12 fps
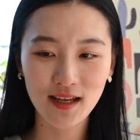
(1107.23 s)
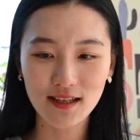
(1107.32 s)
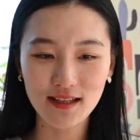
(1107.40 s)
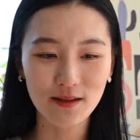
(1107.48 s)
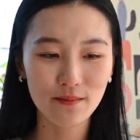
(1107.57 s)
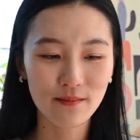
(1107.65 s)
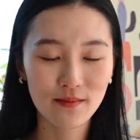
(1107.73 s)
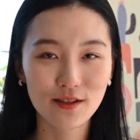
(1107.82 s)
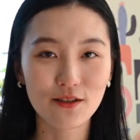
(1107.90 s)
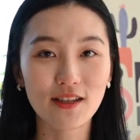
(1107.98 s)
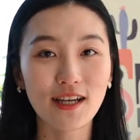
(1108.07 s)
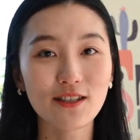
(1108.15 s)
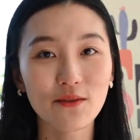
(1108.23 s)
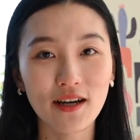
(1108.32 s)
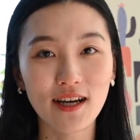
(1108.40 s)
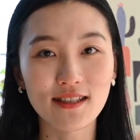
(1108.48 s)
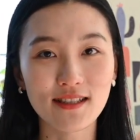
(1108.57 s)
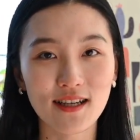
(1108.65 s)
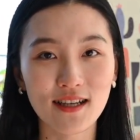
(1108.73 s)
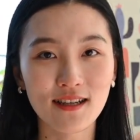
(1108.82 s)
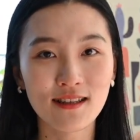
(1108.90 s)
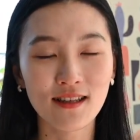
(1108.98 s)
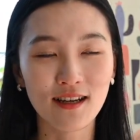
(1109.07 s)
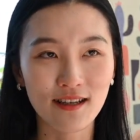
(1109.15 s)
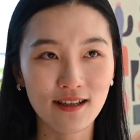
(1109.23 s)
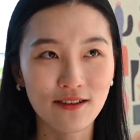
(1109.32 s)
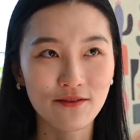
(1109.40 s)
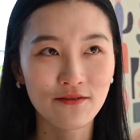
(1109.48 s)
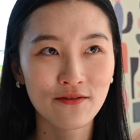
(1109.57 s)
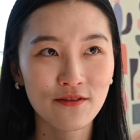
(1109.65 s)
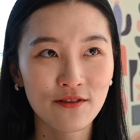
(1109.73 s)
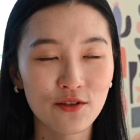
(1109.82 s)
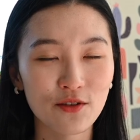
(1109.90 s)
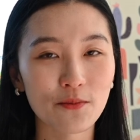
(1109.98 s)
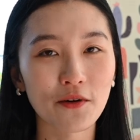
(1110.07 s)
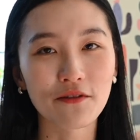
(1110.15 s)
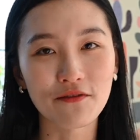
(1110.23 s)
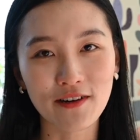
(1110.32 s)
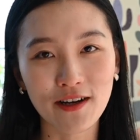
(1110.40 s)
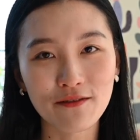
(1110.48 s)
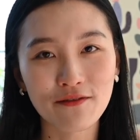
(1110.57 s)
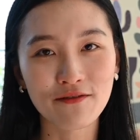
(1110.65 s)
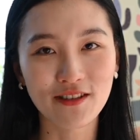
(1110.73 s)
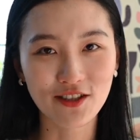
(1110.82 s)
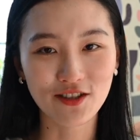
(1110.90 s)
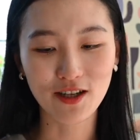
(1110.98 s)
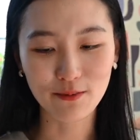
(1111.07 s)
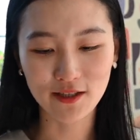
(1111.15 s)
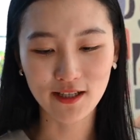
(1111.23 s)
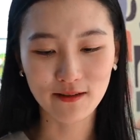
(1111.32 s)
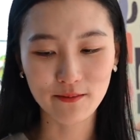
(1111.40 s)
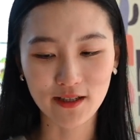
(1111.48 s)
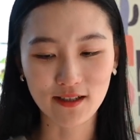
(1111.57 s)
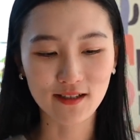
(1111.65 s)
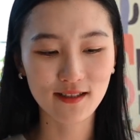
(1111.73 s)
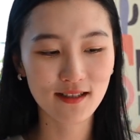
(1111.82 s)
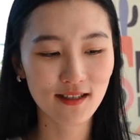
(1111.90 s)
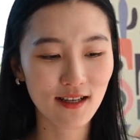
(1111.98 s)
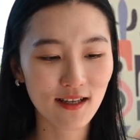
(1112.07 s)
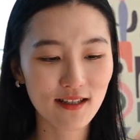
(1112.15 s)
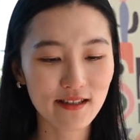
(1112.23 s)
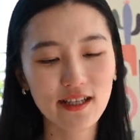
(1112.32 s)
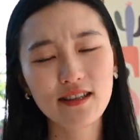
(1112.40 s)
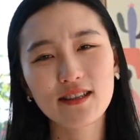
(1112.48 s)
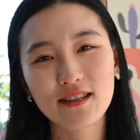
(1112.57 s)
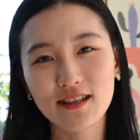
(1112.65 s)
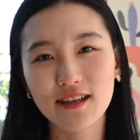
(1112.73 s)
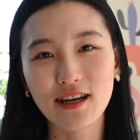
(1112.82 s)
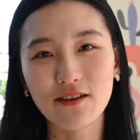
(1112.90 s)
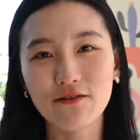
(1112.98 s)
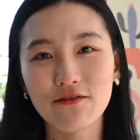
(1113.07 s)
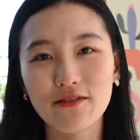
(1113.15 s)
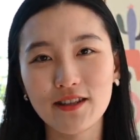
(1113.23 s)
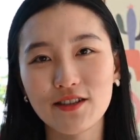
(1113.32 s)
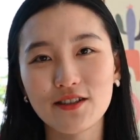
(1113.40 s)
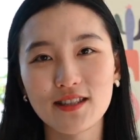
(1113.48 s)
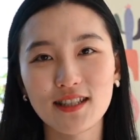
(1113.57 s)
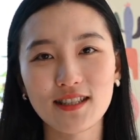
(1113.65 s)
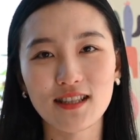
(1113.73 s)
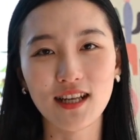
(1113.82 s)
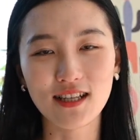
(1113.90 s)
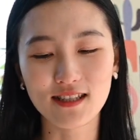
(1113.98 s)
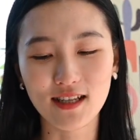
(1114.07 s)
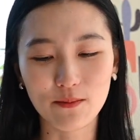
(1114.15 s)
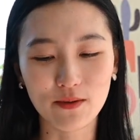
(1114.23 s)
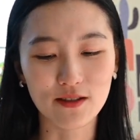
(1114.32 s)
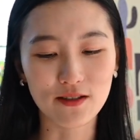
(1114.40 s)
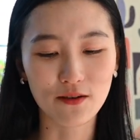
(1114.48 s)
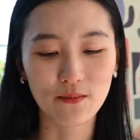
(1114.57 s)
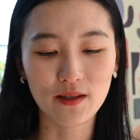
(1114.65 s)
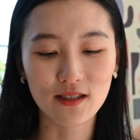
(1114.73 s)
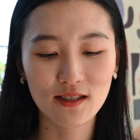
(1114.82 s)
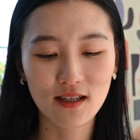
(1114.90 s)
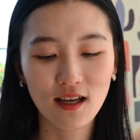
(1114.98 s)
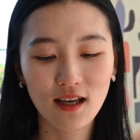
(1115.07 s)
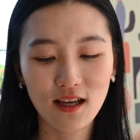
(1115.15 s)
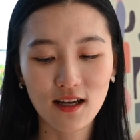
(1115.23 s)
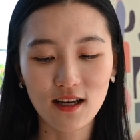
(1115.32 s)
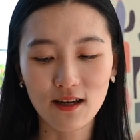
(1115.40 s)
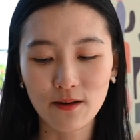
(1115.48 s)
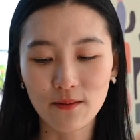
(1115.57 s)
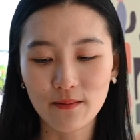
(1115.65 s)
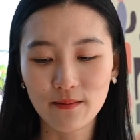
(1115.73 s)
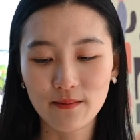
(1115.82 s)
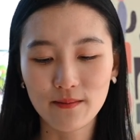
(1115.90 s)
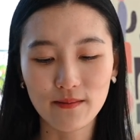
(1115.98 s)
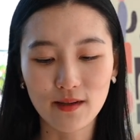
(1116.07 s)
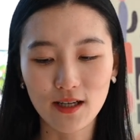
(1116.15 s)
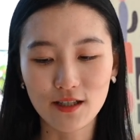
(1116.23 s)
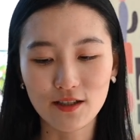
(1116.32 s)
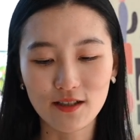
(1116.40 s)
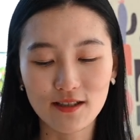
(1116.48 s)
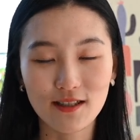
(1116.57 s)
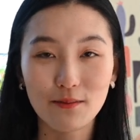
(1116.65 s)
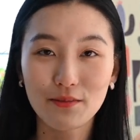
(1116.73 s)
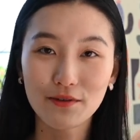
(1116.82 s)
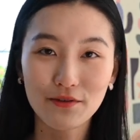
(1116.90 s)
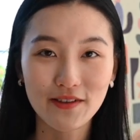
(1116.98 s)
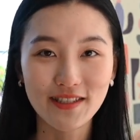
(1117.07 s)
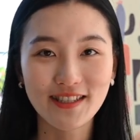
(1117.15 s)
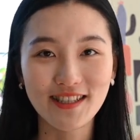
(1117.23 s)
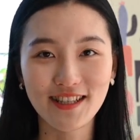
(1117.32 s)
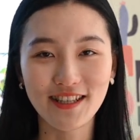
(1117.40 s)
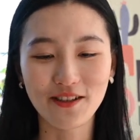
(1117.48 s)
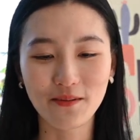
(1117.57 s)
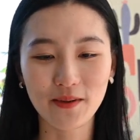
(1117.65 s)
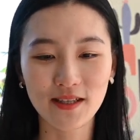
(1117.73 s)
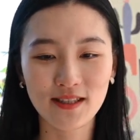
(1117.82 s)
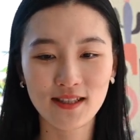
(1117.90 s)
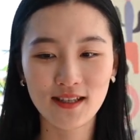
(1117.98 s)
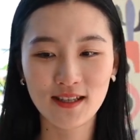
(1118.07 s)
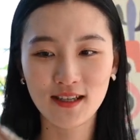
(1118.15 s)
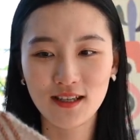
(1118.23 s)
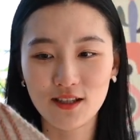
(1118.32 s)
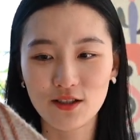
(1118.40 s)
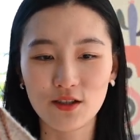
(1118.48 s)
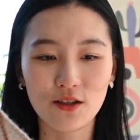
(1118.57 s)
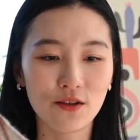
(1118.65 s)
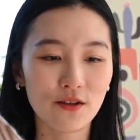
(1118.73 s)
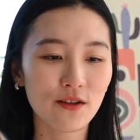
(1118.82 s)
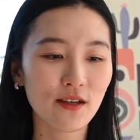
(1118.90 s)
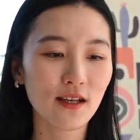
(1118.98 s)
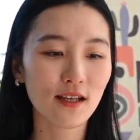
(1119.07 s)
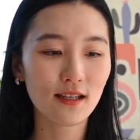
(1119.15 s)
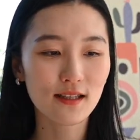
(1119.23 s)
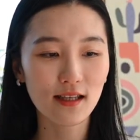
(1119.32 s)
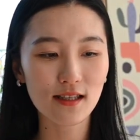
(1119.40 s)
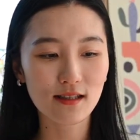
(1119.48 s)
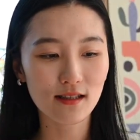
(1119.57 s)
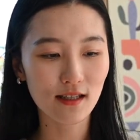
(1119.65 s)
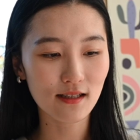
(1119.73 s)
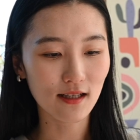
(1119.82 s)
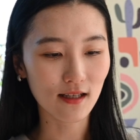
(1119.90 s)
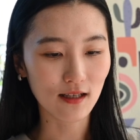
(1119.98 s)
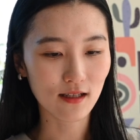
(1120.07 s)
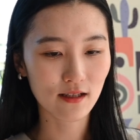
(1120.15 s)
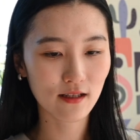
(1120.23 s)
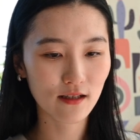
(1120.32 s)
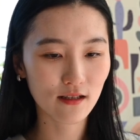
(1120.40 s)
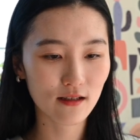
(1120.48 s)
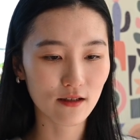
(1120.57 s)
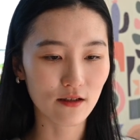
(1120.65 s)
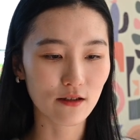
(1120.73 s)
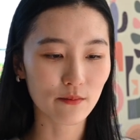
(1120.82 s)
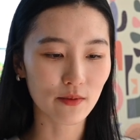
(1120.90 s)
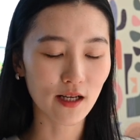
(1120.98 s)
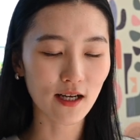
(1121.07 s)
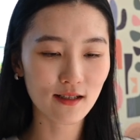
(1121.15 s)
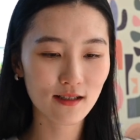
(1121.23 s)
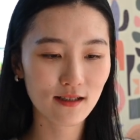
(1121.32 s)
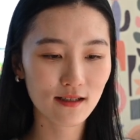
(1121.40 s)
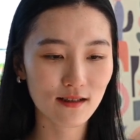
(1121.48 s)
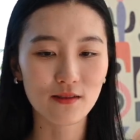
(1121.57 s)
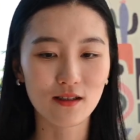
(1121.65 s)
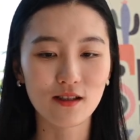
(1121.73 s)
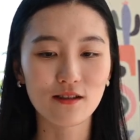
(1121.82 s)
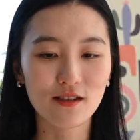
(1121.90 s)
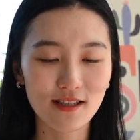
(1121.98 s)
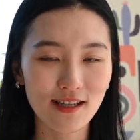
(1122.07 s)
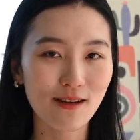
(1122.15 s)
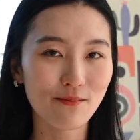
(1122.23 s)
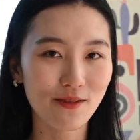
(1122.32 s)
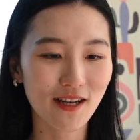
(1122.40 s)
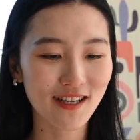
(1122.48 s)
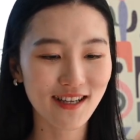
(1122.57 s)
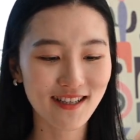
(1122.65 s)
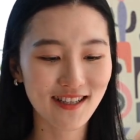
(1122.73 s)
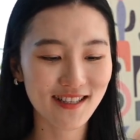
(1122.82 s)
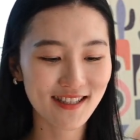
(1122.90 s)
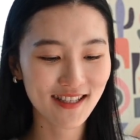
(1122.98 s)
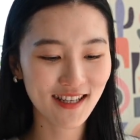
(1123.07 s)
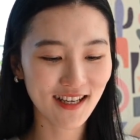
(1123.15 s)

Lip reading: Yeah, so that's why I said I have 2.5 finished object, because technically I've finished this last episode, but I just improve it a little bit. So this needs a good block, the third time blocking it,